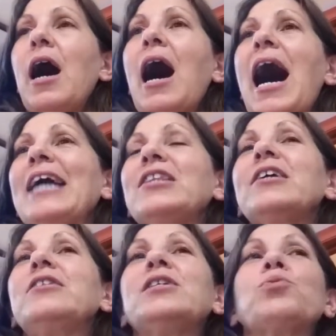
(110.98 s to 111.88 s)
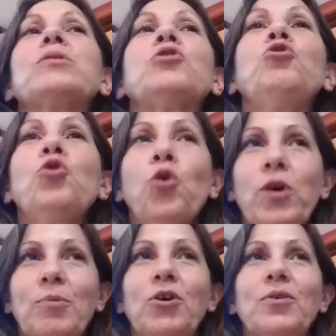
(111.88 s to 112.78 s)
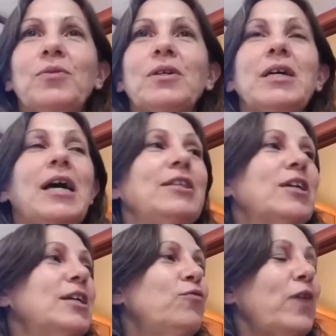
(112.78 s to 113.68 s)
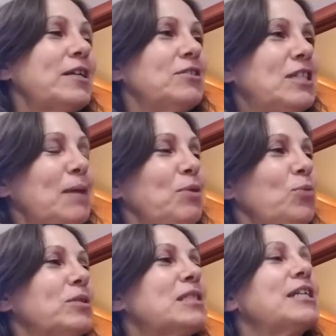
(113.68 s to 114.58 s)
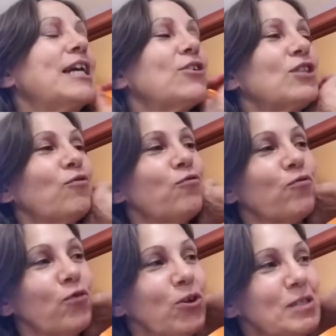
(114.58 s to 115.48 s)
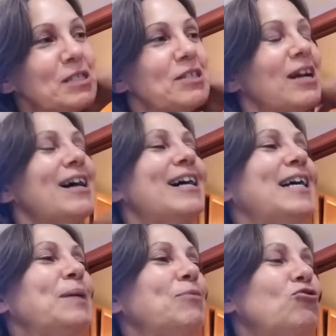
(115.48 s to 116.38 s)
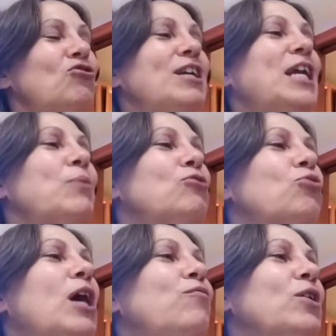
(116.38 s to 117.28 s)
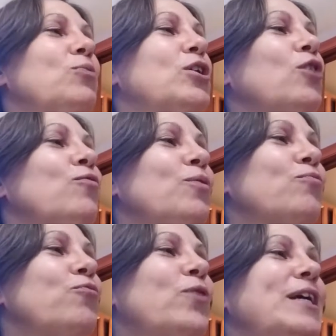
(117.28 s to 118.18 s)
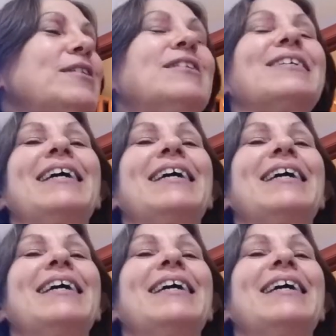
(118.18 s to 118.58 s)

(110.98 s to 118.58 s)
I thought this was normal. I thought, in fact, Debbie was there the first time. She and I were driving with our friend,